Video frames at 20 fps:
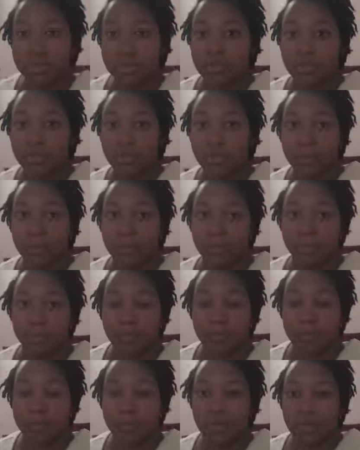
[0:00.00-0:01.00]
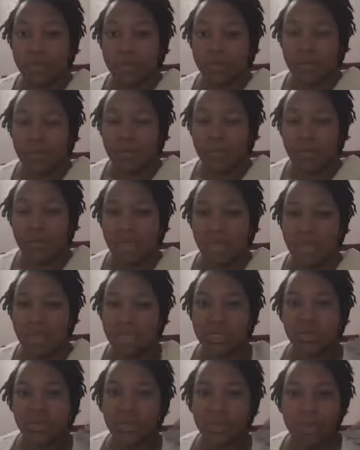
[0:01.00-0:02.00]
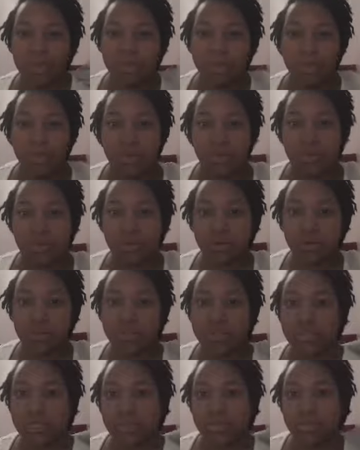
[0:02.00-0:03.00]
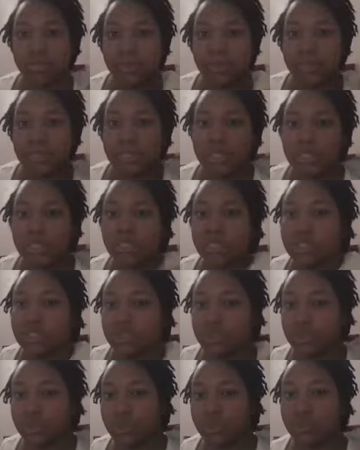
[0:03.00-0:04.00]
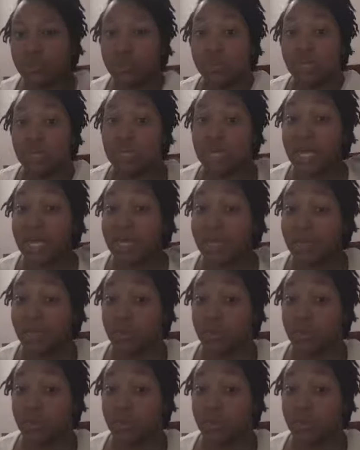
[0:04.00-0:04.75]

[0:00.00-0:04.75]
just gonna, I think I'm gonna put music over this and basically show you what I